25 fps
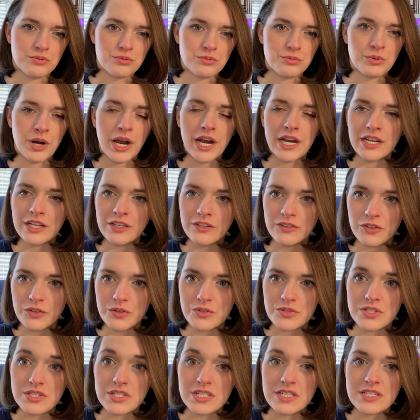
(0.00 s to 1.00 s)
writing
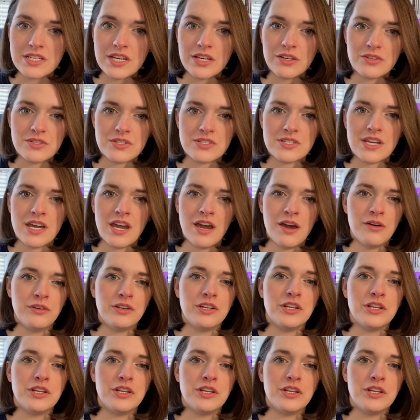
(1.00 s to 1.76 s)
those details down